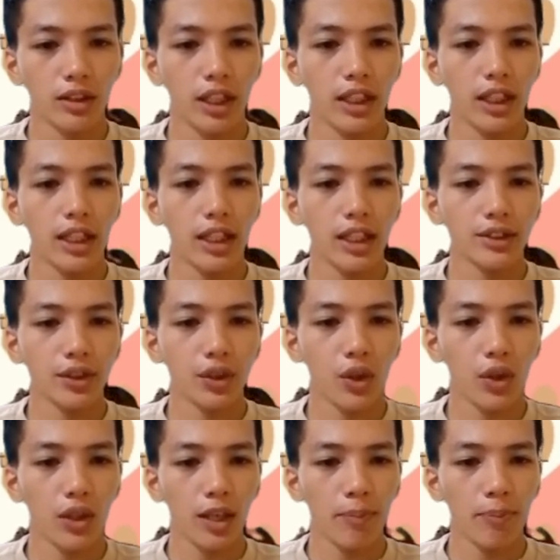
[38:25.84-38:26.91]
taken as
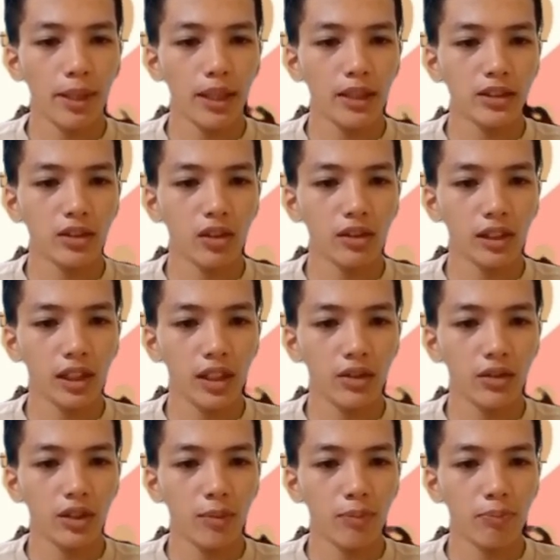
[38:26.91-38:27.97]
whole appeals
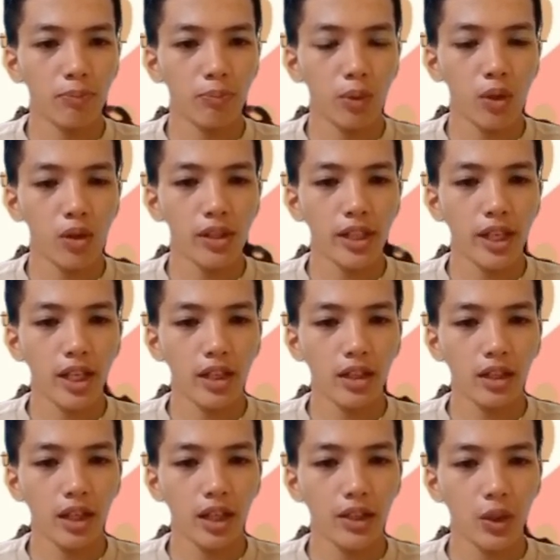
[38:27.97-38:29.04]
solely to the
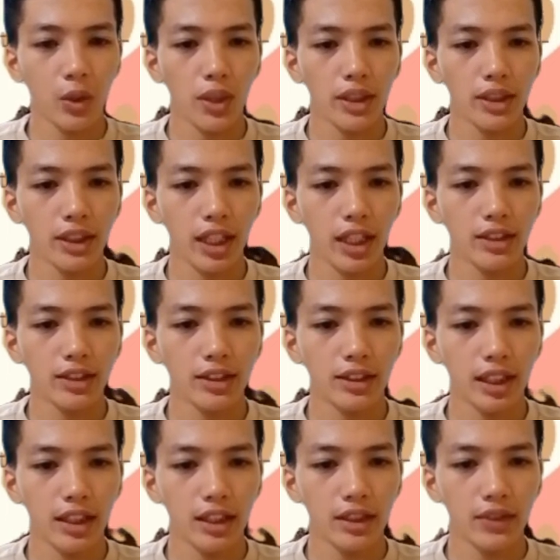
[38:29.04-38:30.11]
prurient interest and
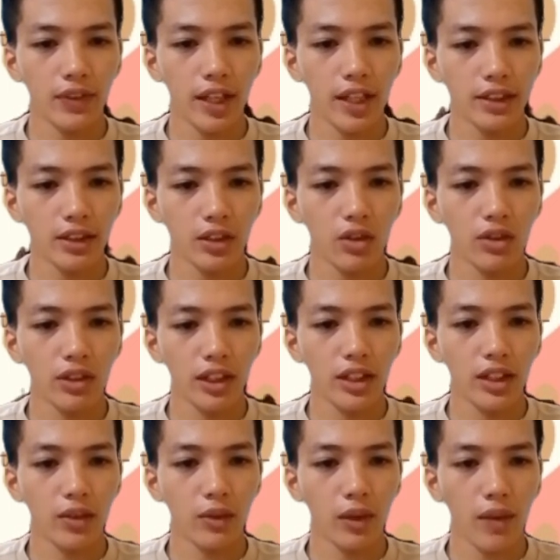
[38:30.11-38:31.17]
satisfies only
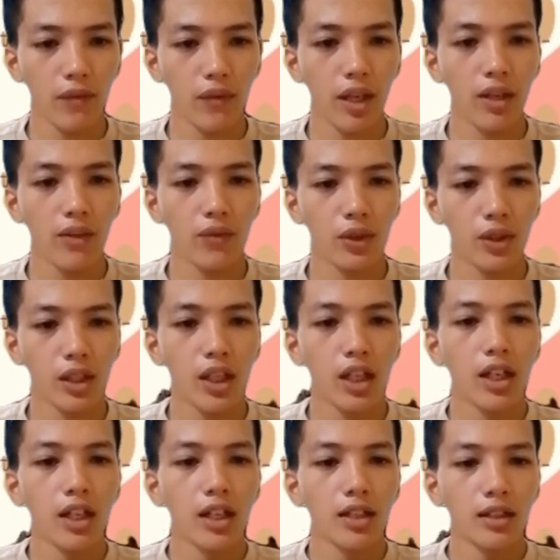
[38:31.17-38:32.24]
the craving for
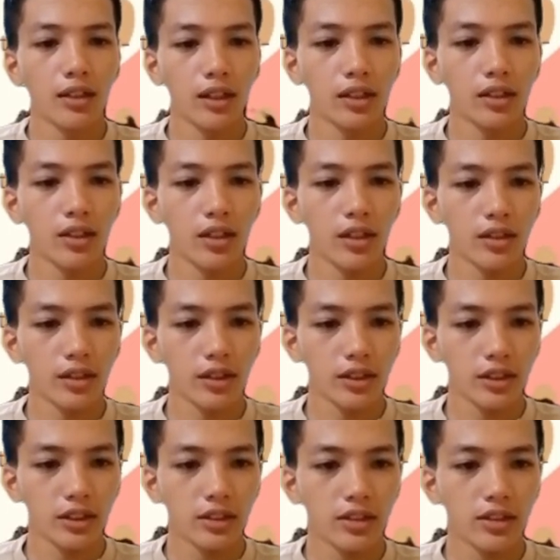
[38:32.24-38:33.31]

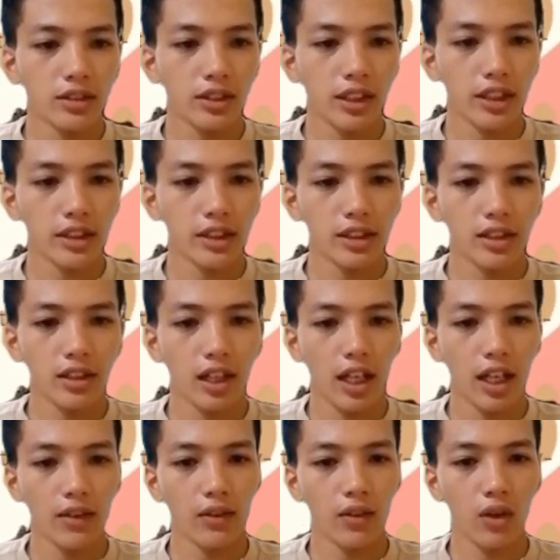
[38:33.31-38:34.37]
gratuitous sex
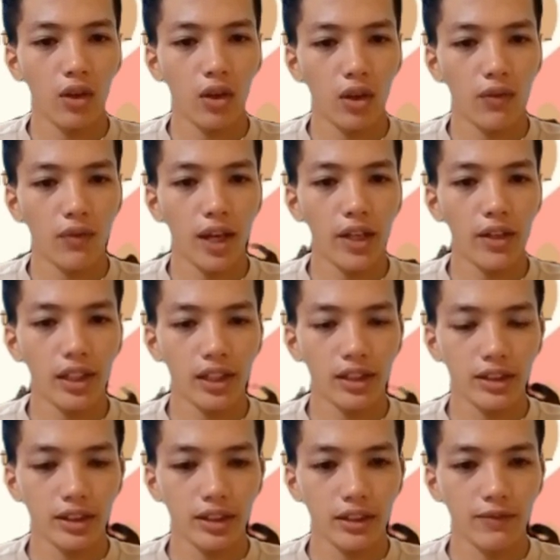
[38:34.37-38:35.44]
and or
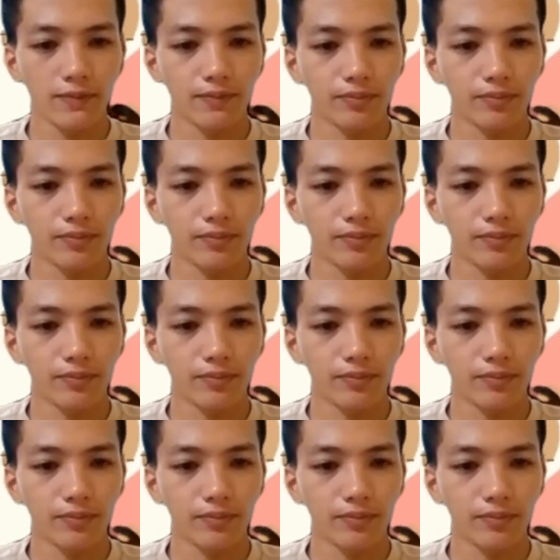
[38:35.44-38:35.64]
violence.